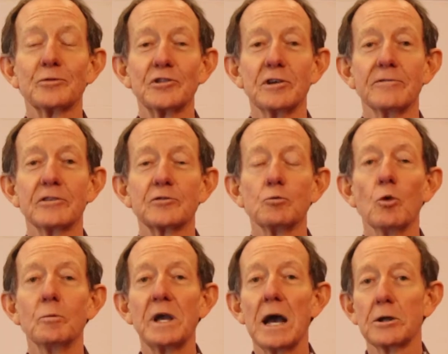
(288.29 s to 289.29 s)
service,
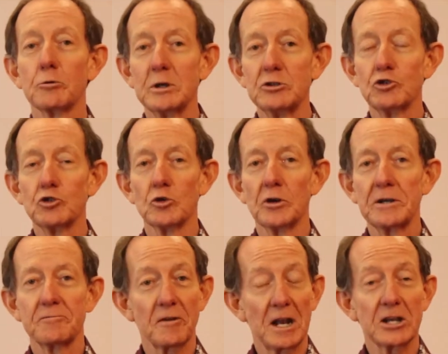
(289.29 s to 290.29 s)
we'll be able to
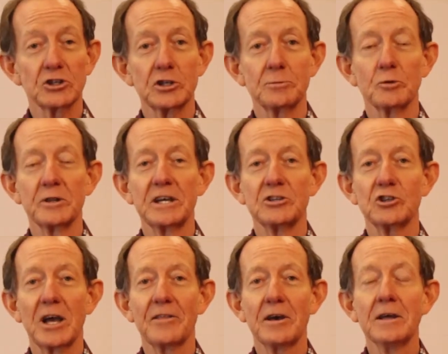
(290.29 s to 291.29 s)
enjoy fellowship with
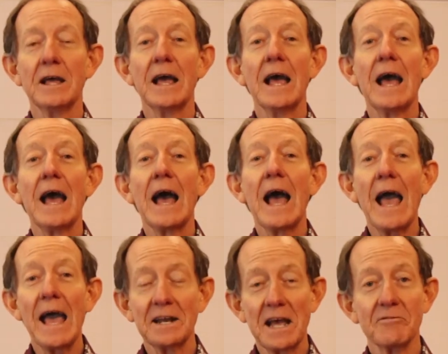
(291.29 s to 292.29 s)
each other
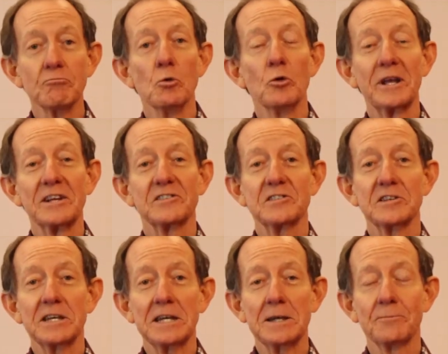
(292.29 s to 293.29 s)
and have morning
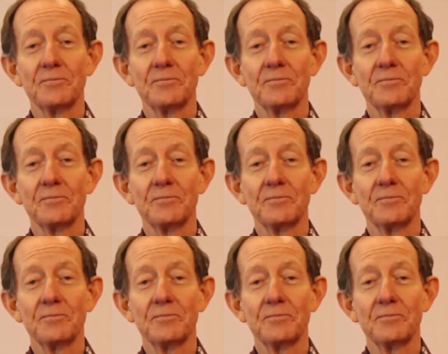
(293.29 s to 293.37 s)
tea,